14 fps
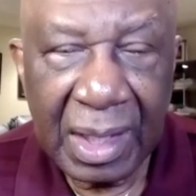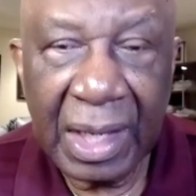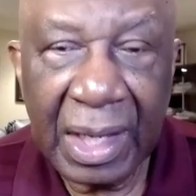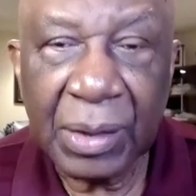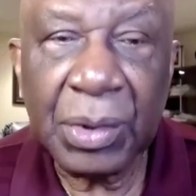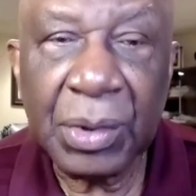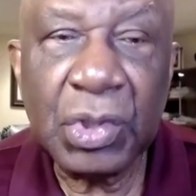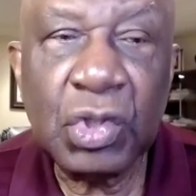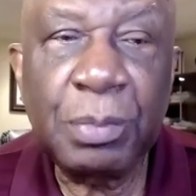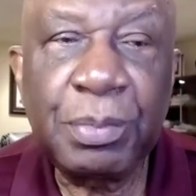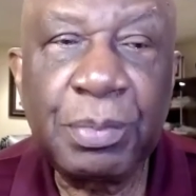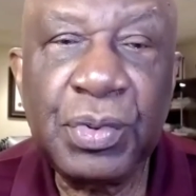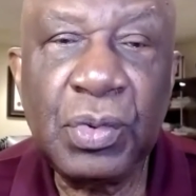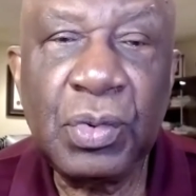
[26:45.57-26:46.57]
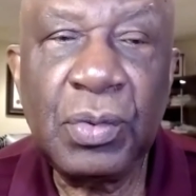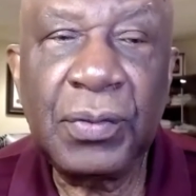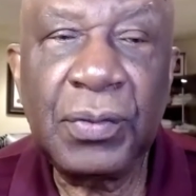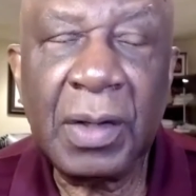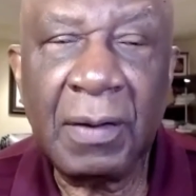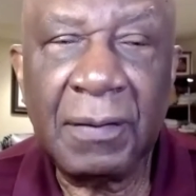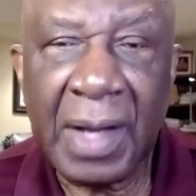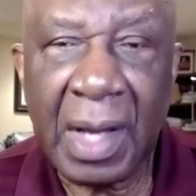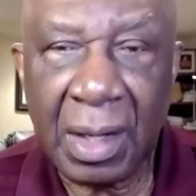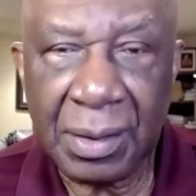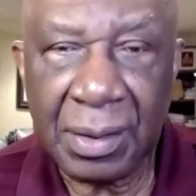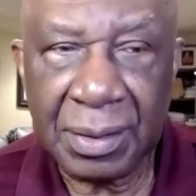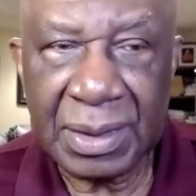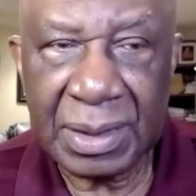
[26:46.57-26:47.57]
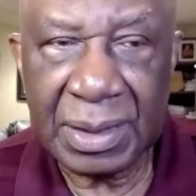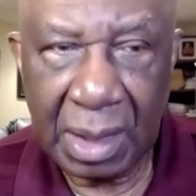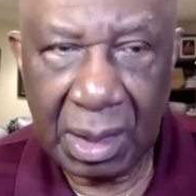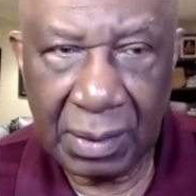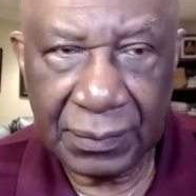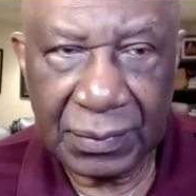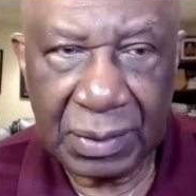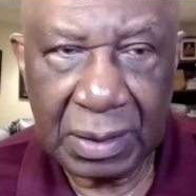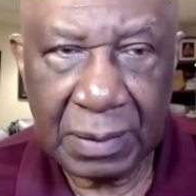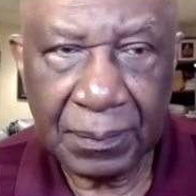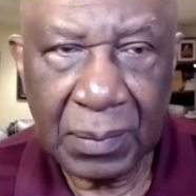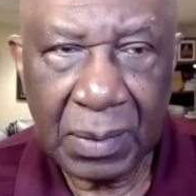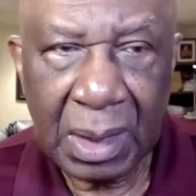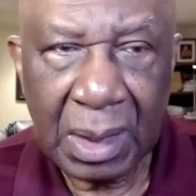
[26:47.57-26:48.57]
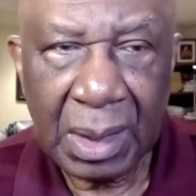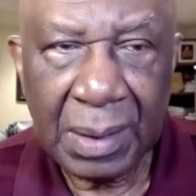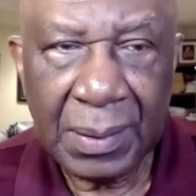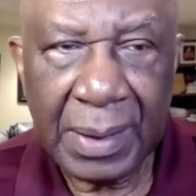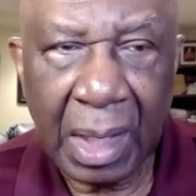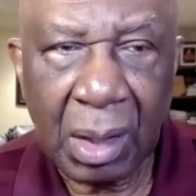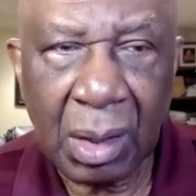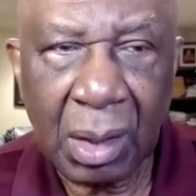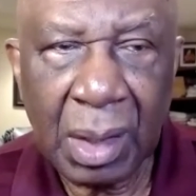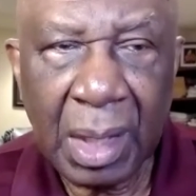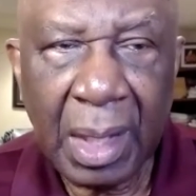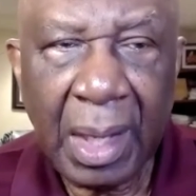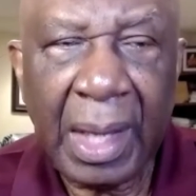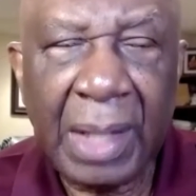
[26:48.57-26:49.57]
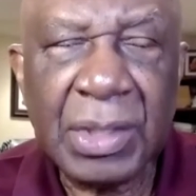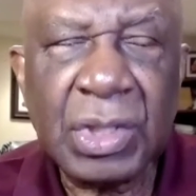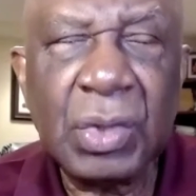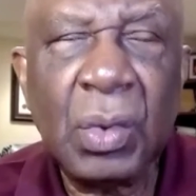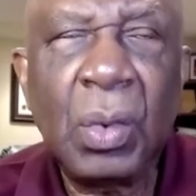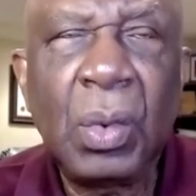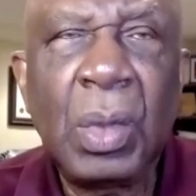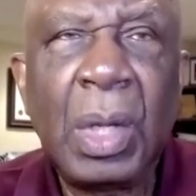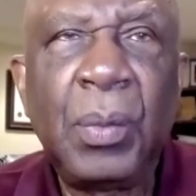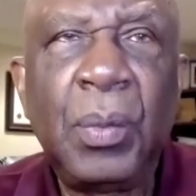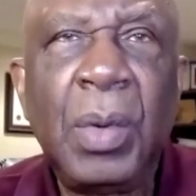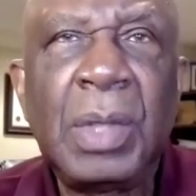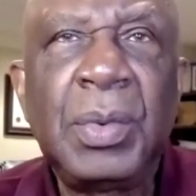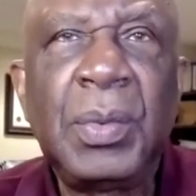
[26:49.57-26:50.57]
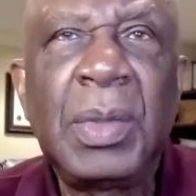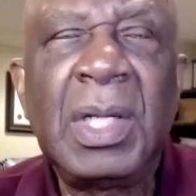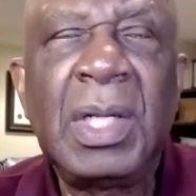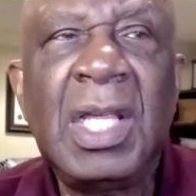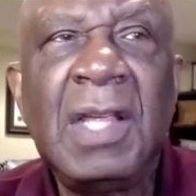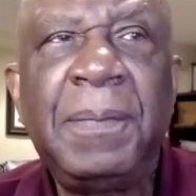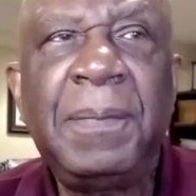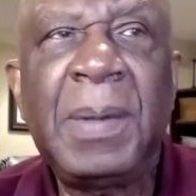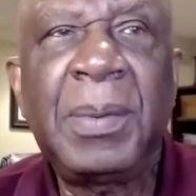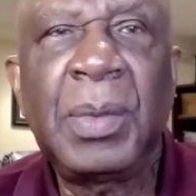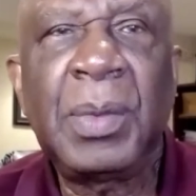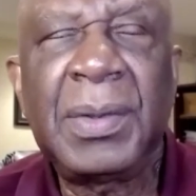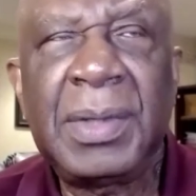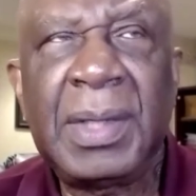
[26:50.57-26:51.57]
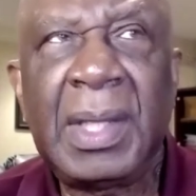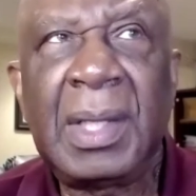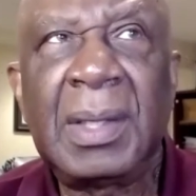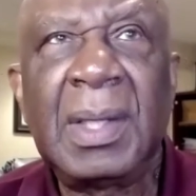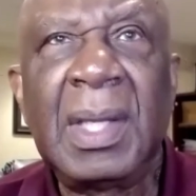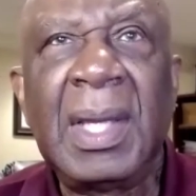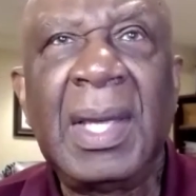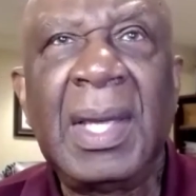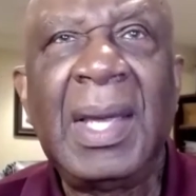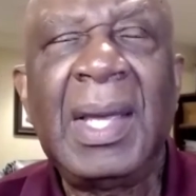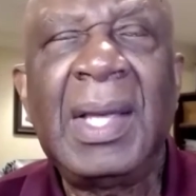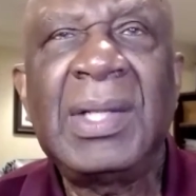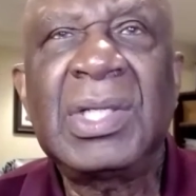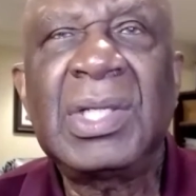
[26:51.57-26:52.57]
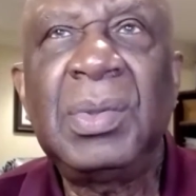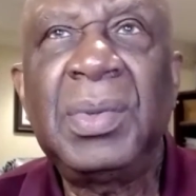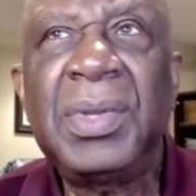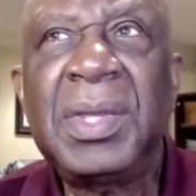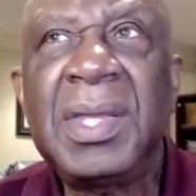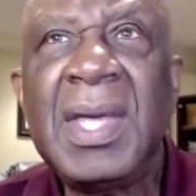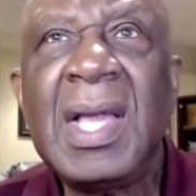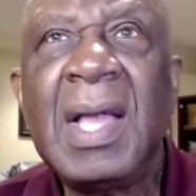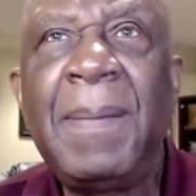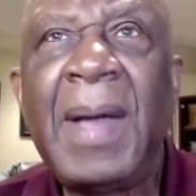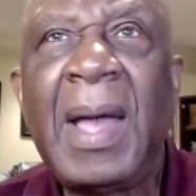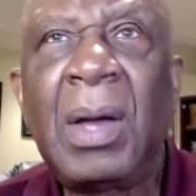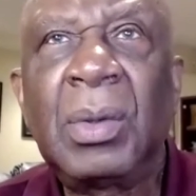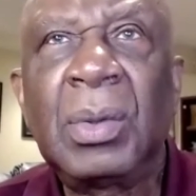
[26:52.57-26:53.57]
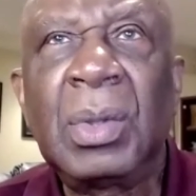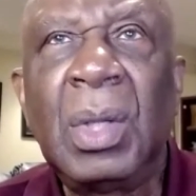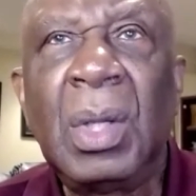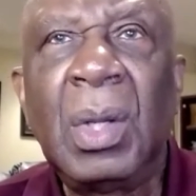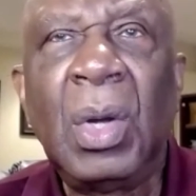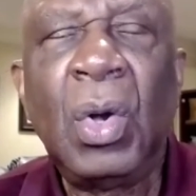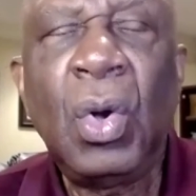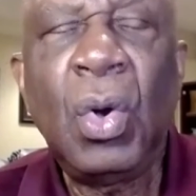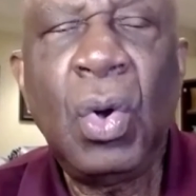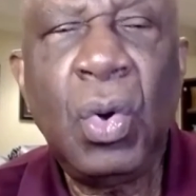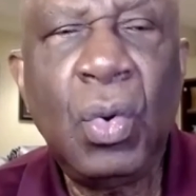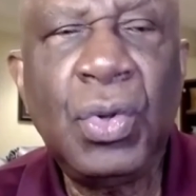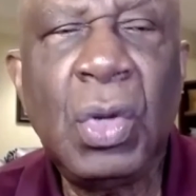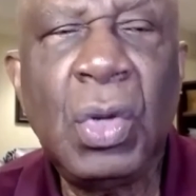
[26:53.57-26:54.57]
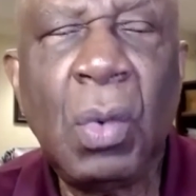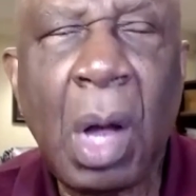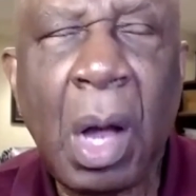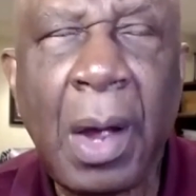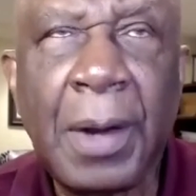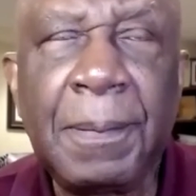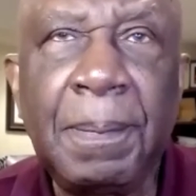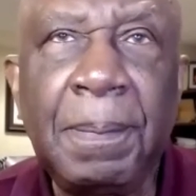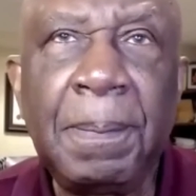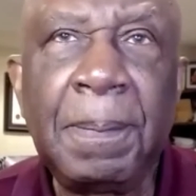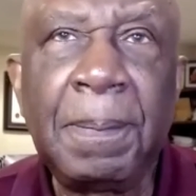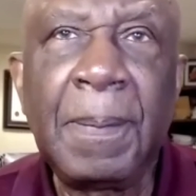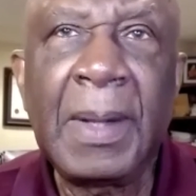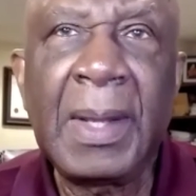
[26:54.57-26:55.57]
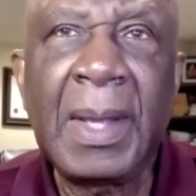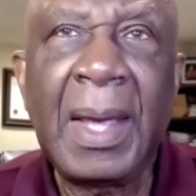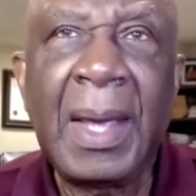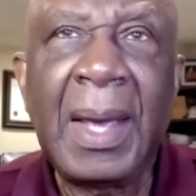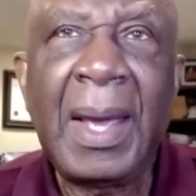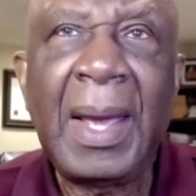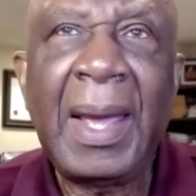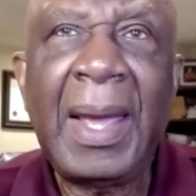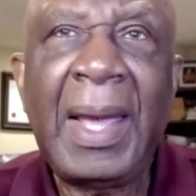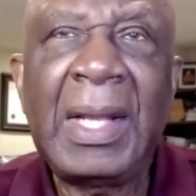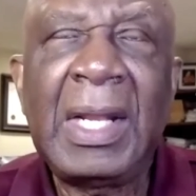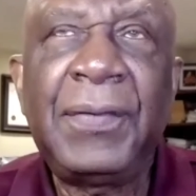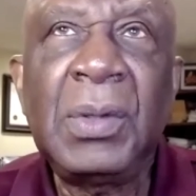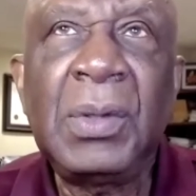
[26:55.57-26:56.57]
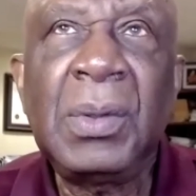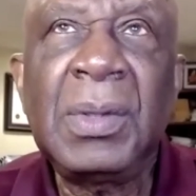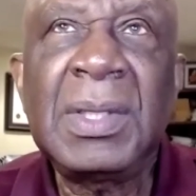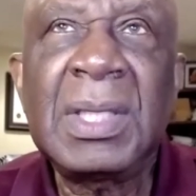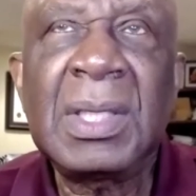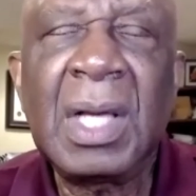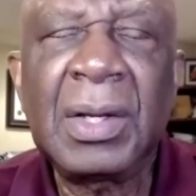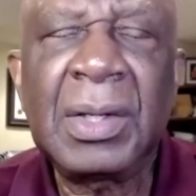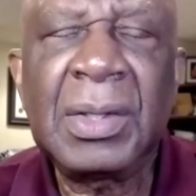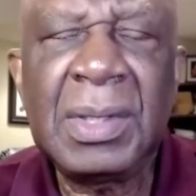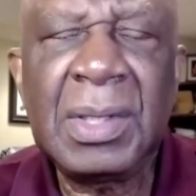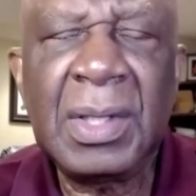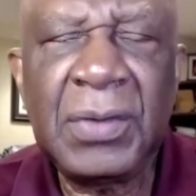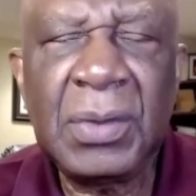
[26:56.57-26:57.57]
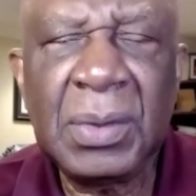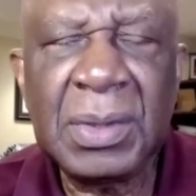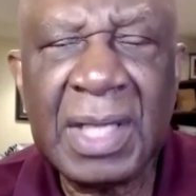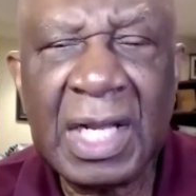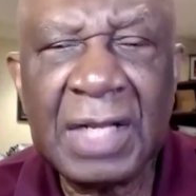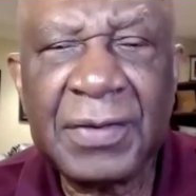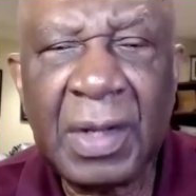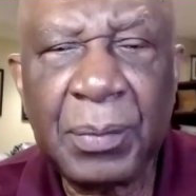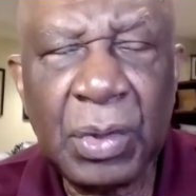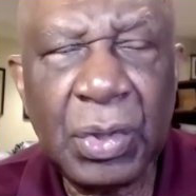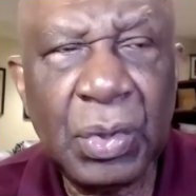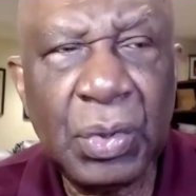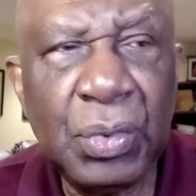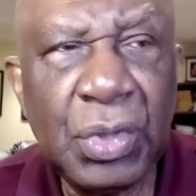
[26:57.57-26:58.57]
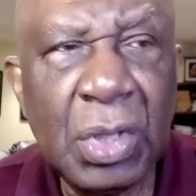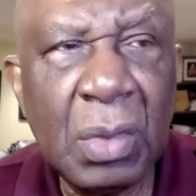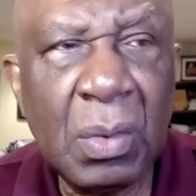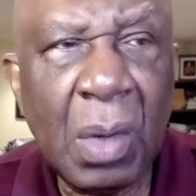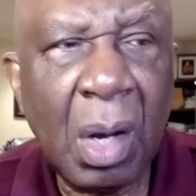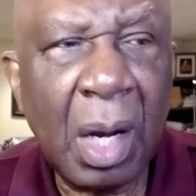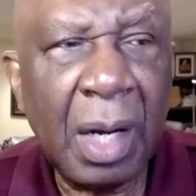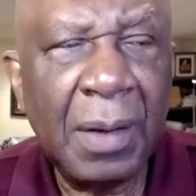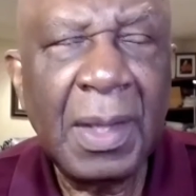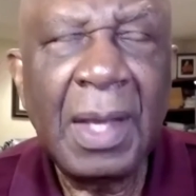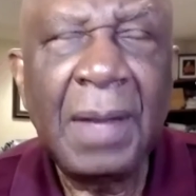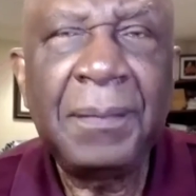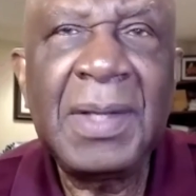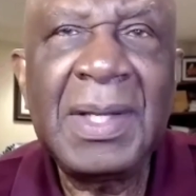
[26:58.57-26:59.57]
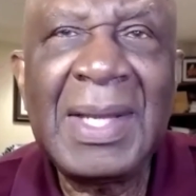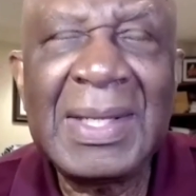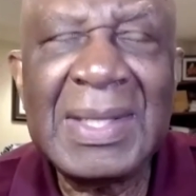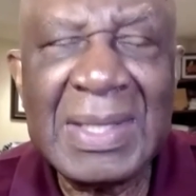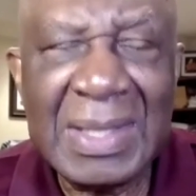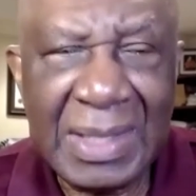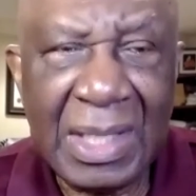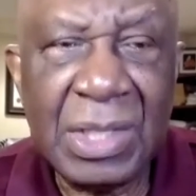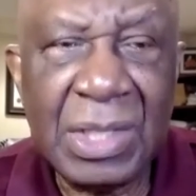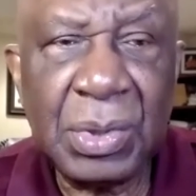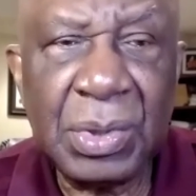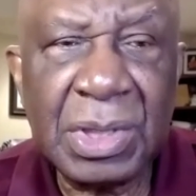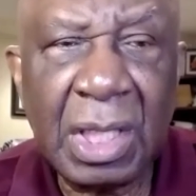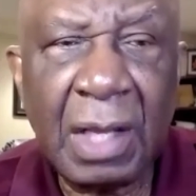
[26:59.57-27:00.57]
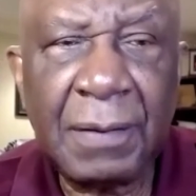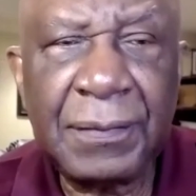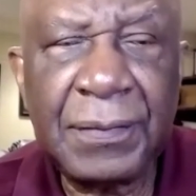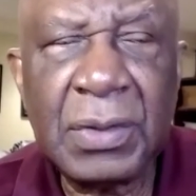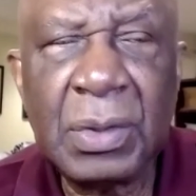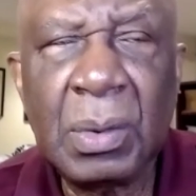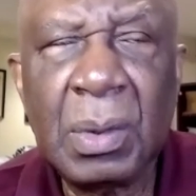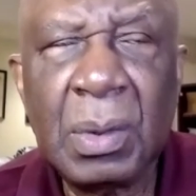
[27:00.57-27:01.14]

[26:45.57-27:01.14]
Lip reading: in order to approve of ourselves. Now, and so what you will leave people with then is to think about who you are. And if you are satisfied with who you are, then extend yourself to